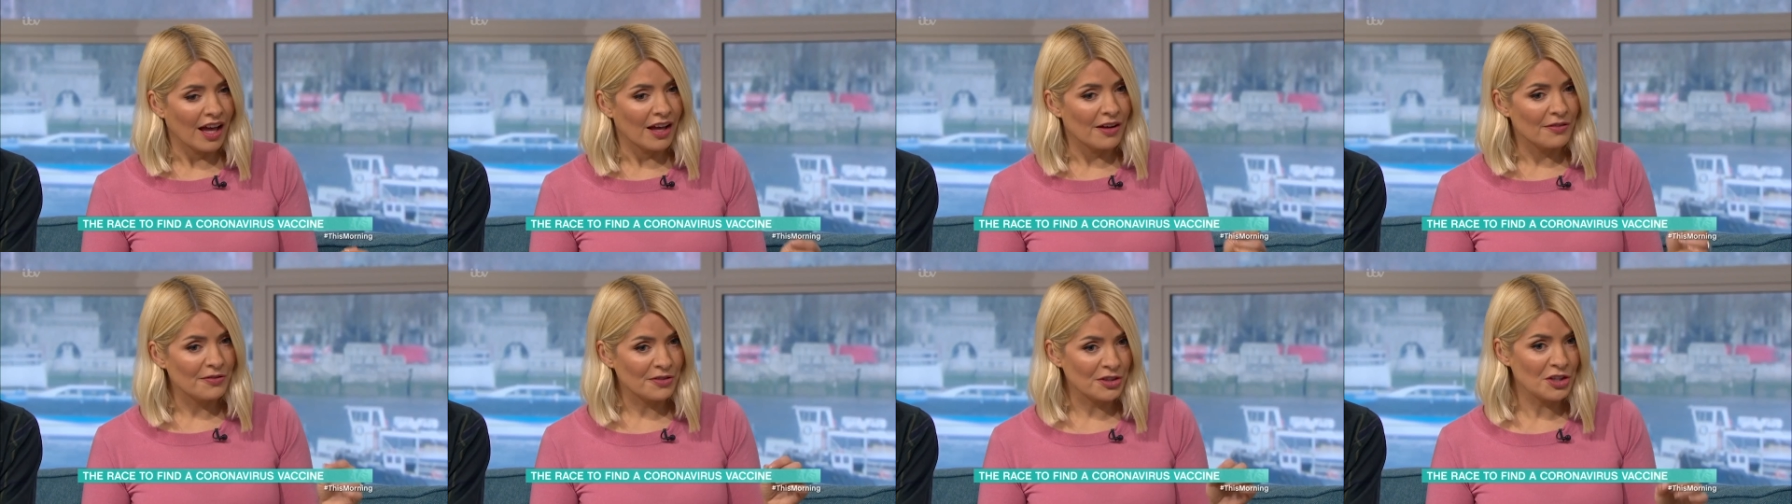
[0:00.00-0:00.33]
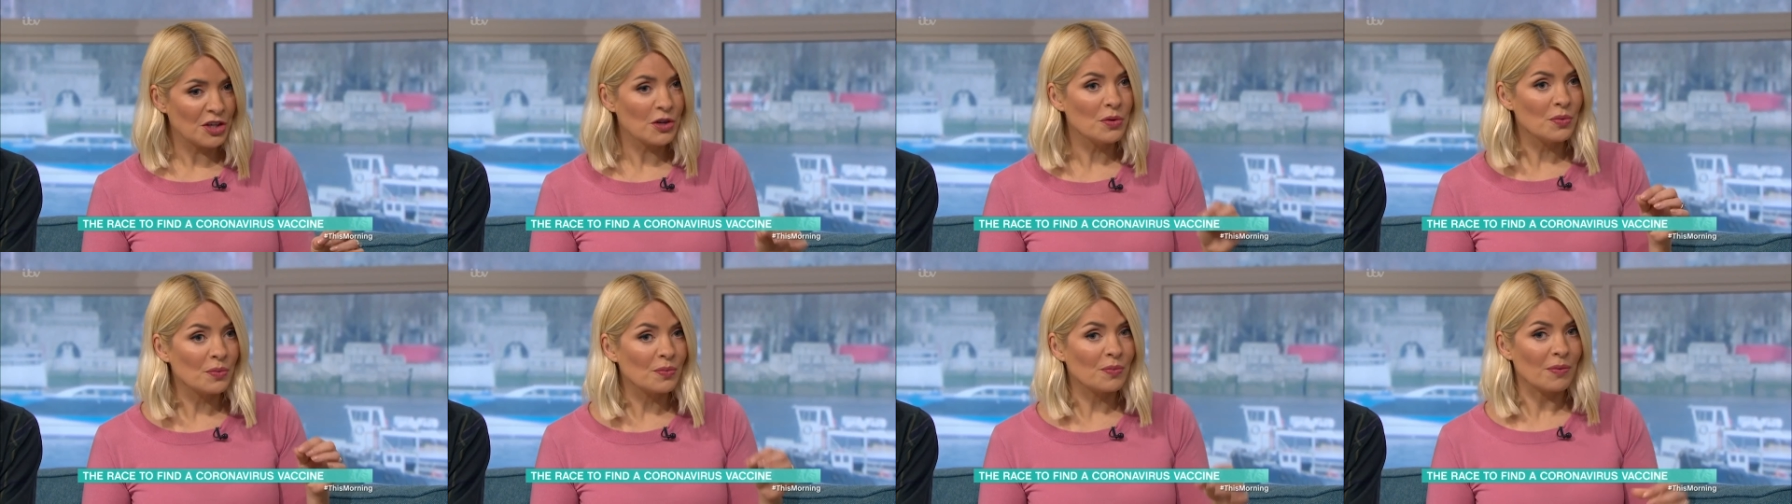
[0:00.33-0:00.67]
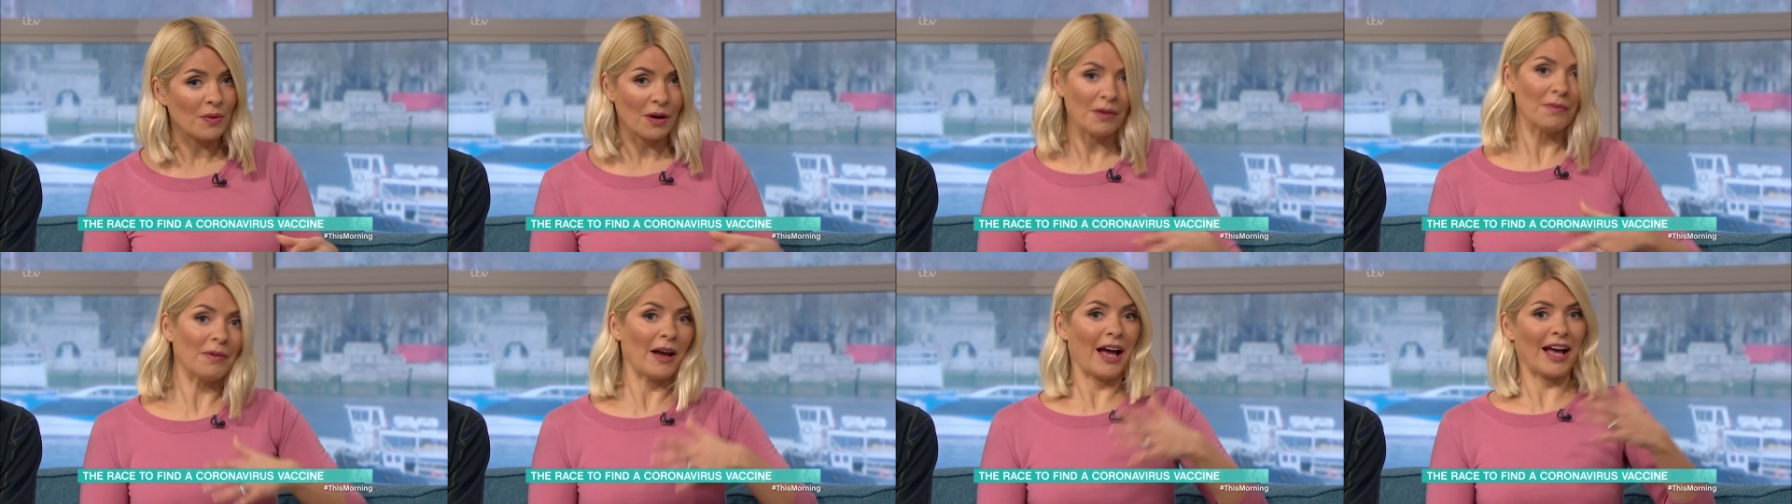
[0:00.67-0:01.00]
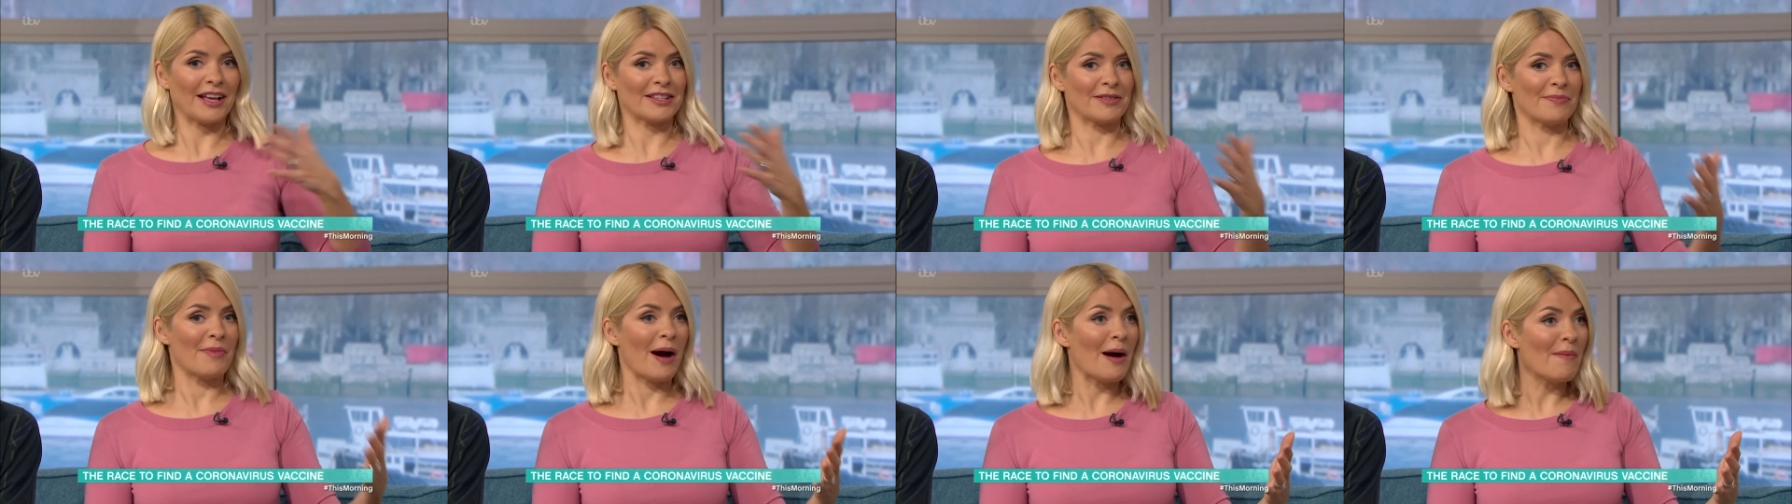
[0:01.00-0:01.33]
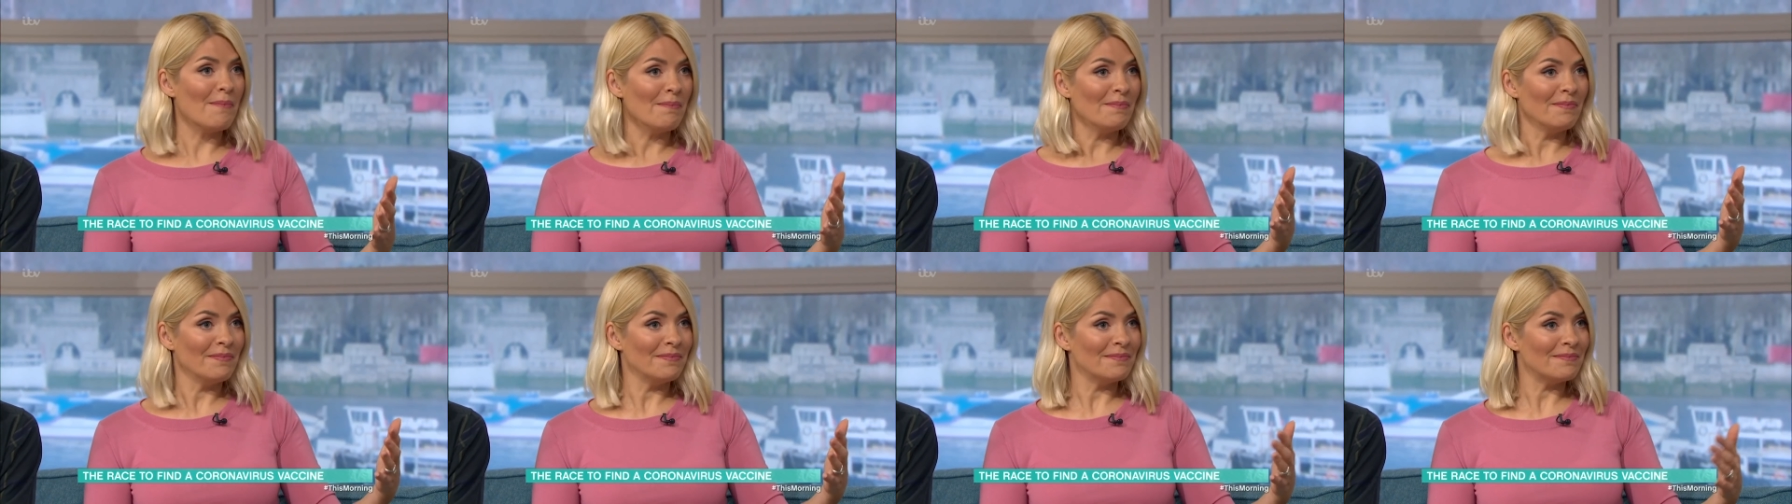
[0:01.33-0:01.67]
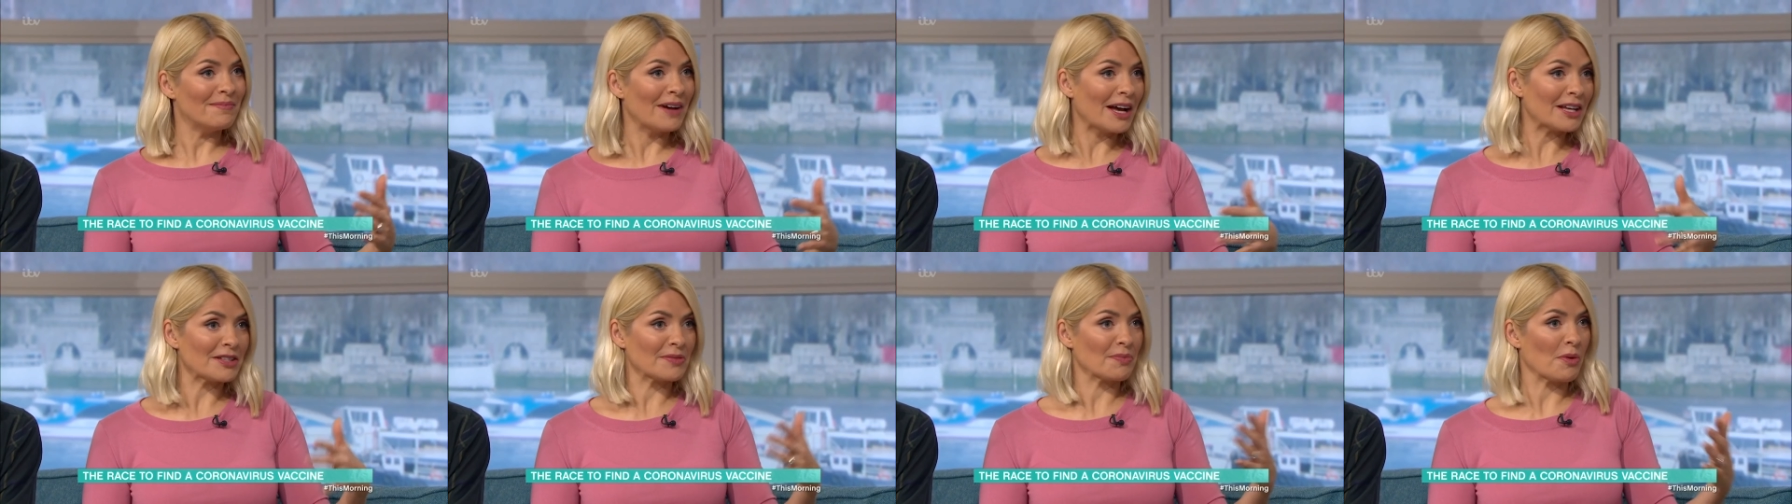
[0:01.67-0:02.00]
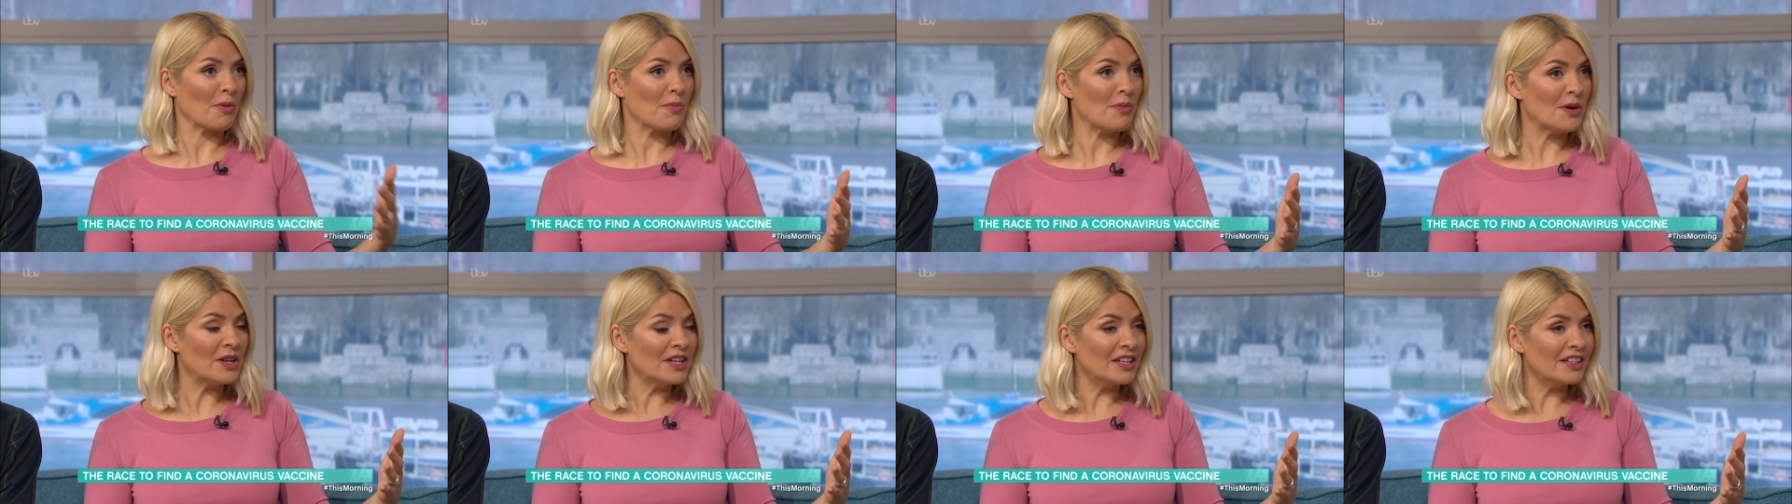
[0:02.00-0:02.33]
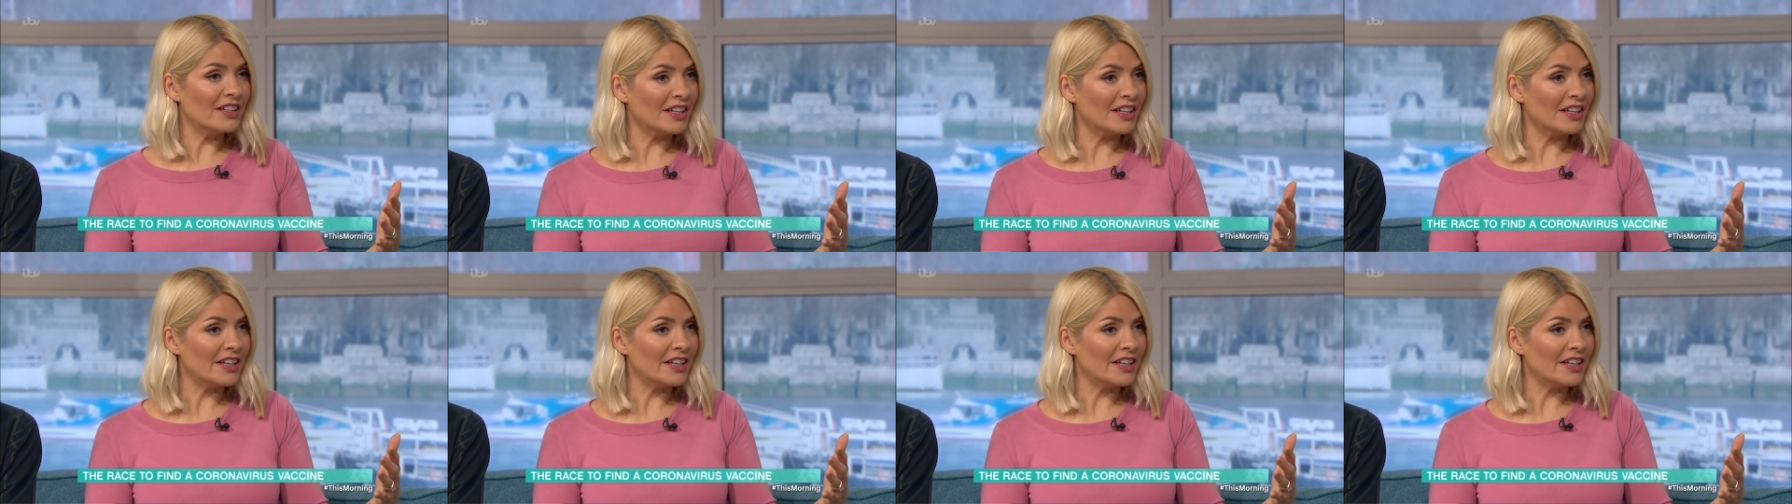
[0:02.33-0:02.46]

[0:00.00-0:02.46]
For you, as a mum, as a woman,